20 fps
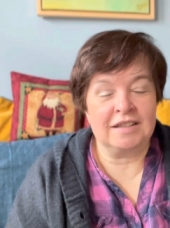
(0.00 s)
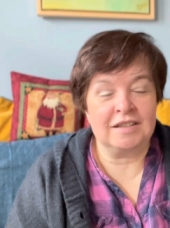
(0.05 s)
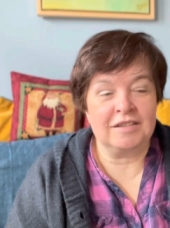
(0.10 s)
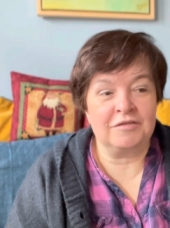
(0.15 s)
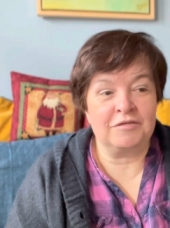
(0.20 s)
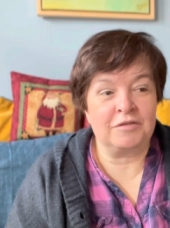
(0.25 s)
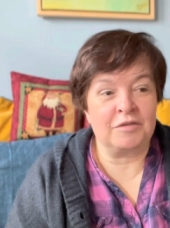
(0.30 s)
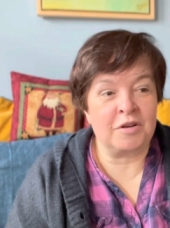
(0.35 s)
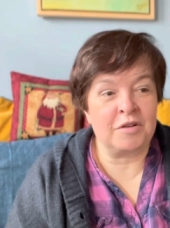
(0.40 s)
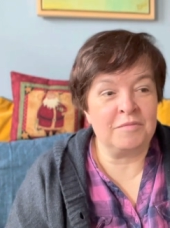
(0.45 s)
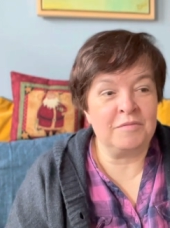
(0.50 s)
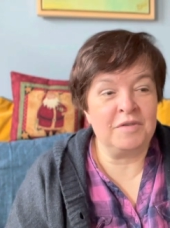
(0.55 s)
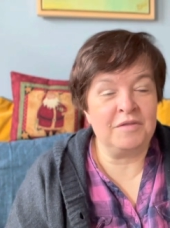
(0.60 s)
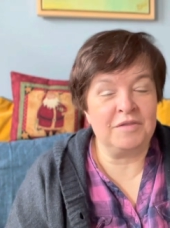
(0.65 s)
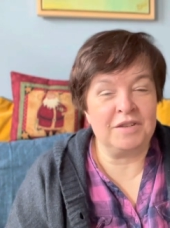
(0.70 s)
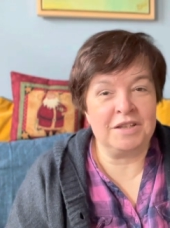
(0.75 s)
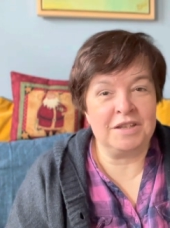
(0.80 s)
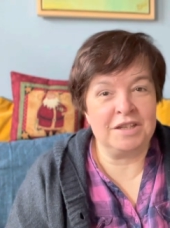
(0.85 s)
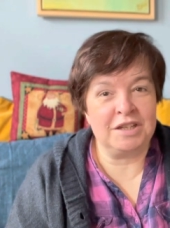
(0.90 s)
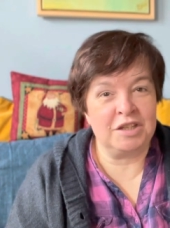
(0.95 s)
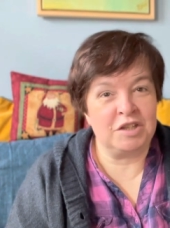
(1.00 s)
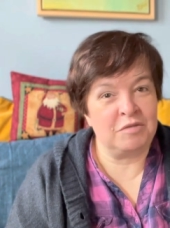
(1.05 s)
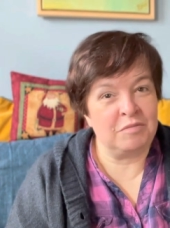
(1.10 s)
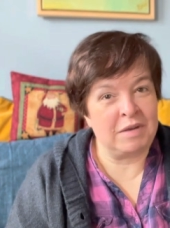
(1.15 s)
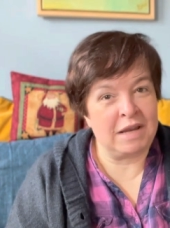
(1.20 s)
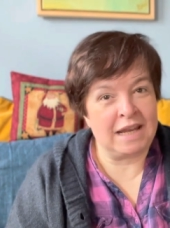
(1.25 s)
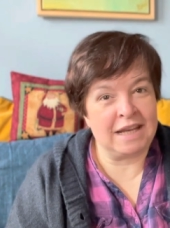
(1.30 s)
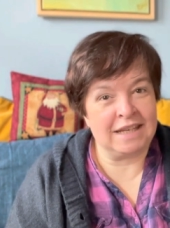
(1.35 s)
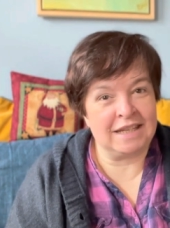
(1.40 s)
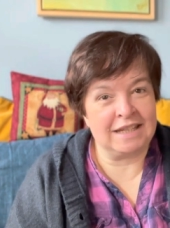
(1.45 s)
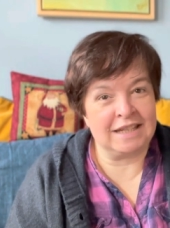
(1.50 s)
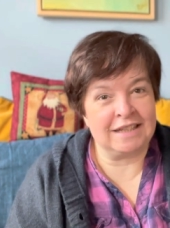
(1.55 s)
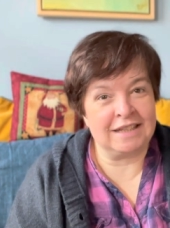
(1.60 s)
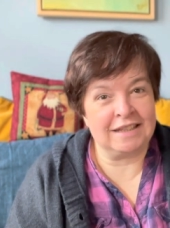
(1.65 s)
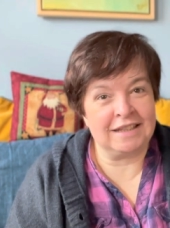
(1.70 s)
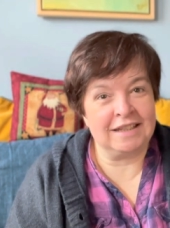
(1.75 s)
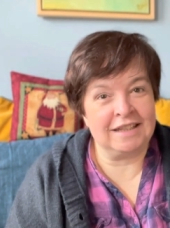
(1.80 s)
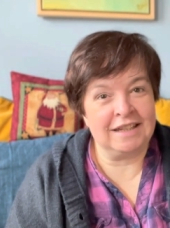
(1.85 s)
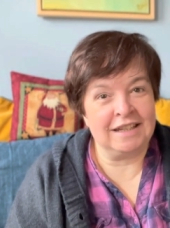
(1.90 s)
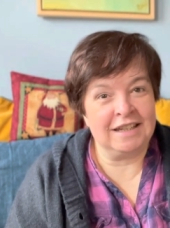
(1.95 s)
from a vintage
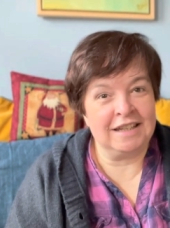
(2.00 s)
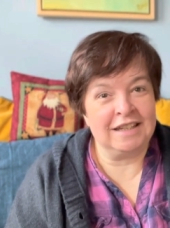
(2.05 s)
pattern,